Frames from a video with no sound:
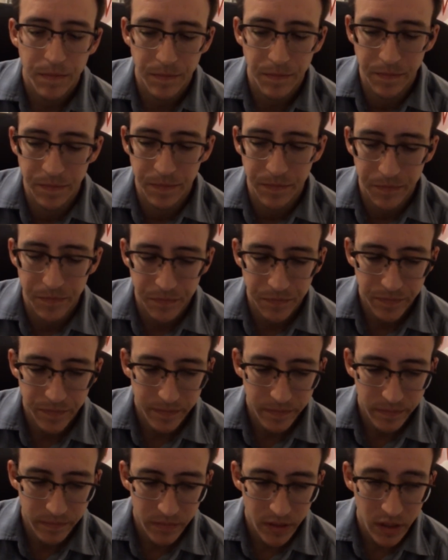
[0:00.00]
you're going
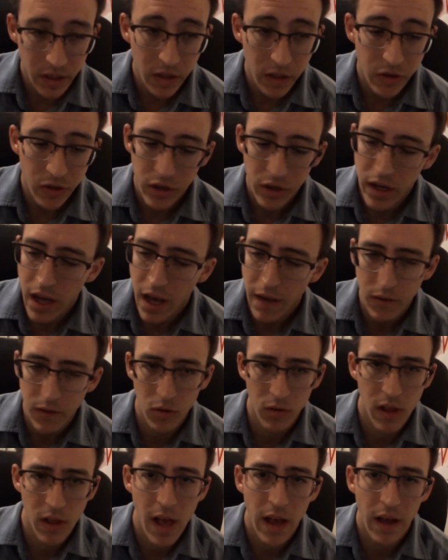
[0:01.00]
to have to
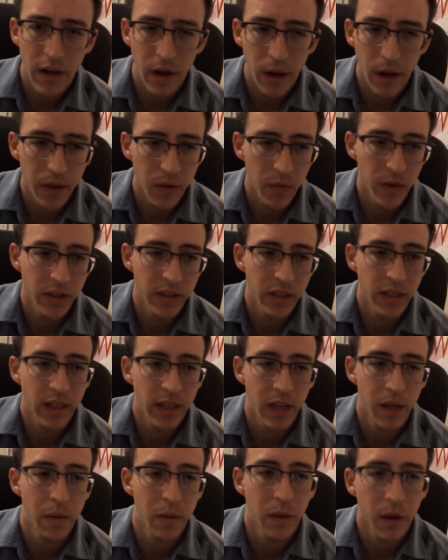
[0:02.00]
rely on other ways to
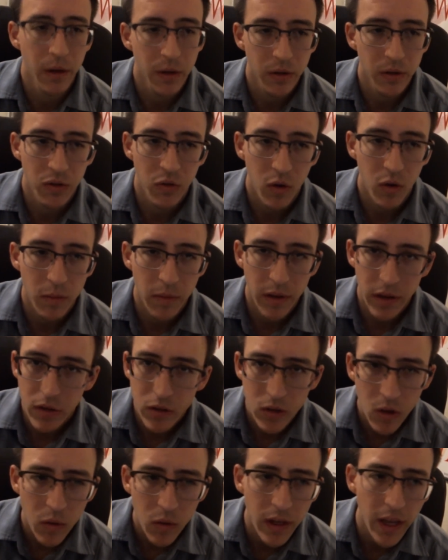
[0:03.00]
get Thunderstorm. And
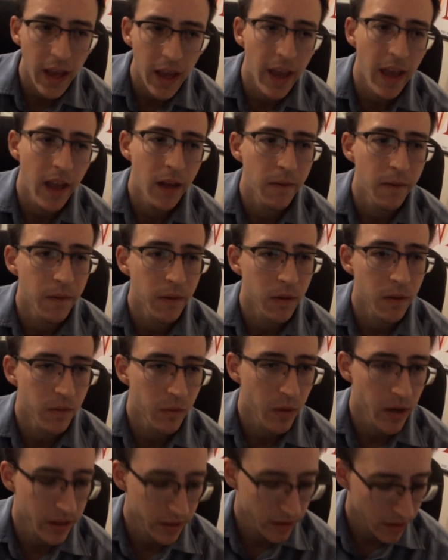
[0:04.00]
there's only a handful of
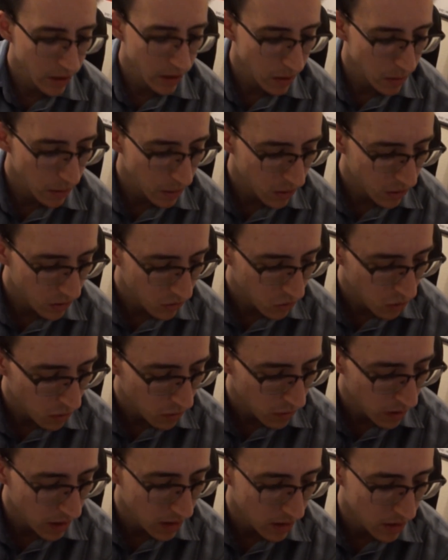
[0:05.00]
ways to get
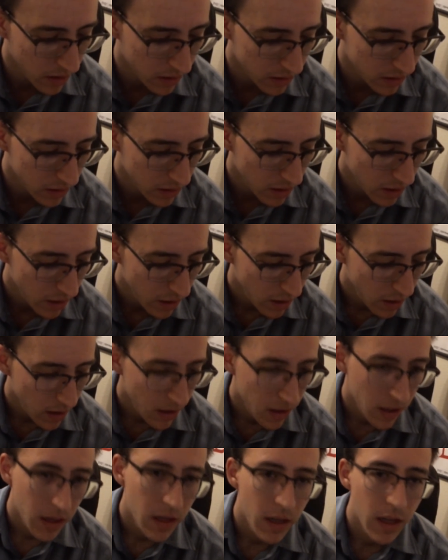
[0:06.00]
Thunderstorm in this
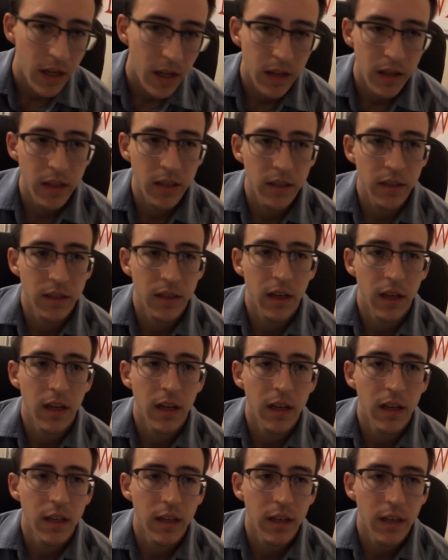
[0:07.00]

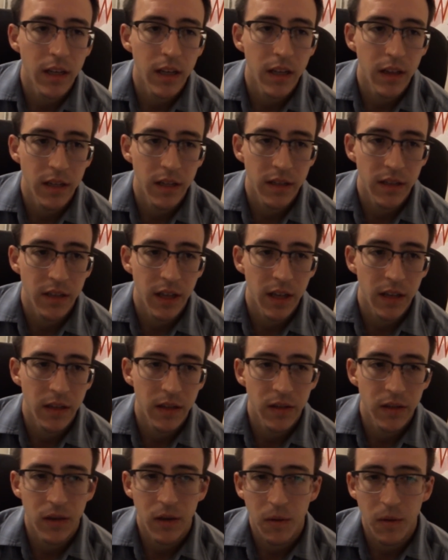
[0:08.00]
set.
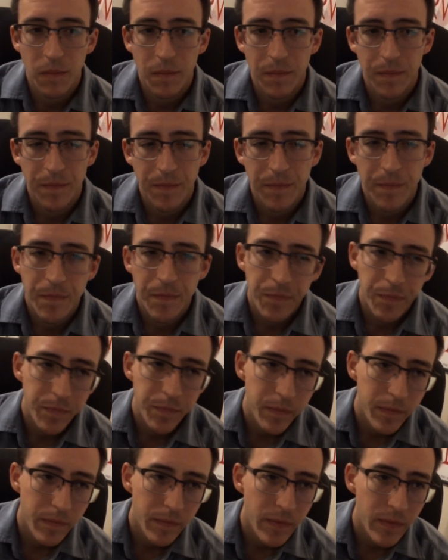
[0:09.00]
So
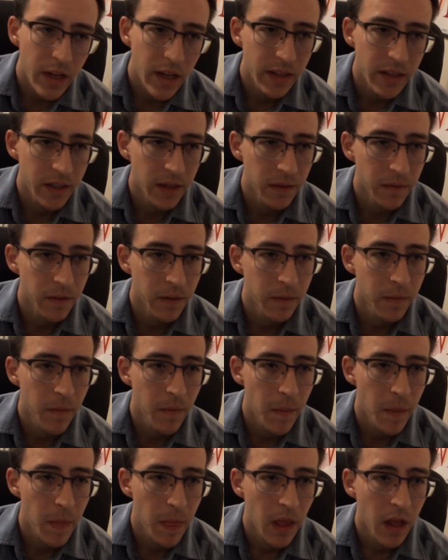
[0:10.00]
it's iffy.
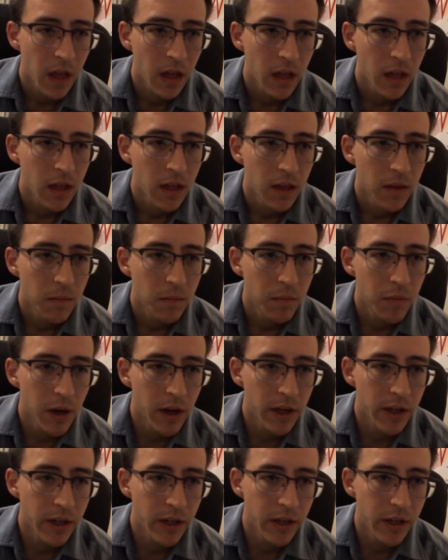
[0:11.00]

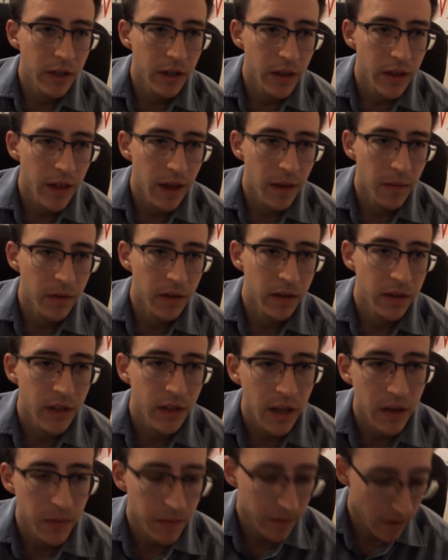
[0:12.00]
But that being
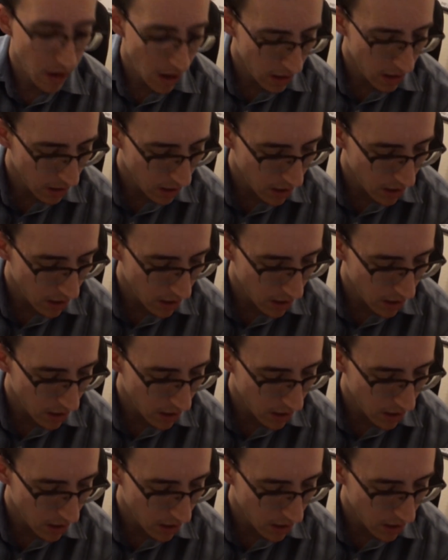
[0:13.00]
said, we've got